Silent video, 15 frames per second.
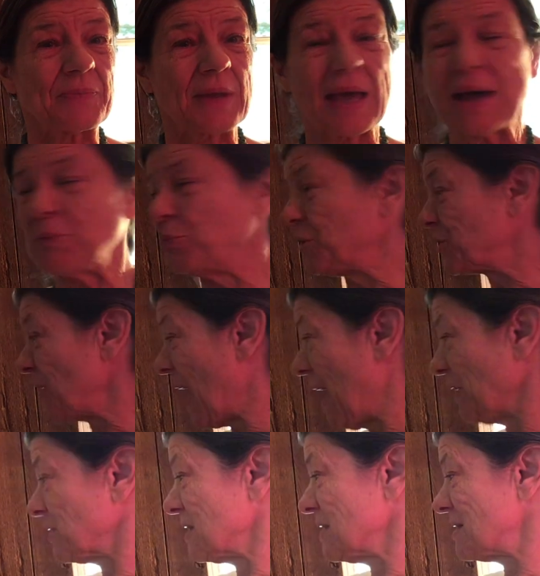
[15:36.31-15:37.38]
And
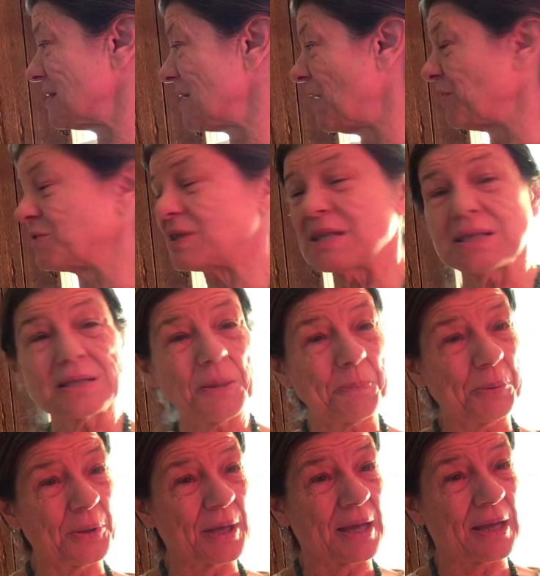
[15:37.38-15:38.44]
without this
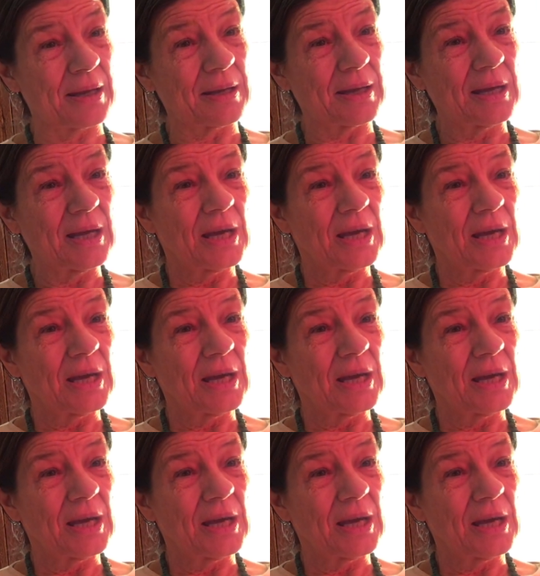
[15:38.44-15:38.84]
self-discipline,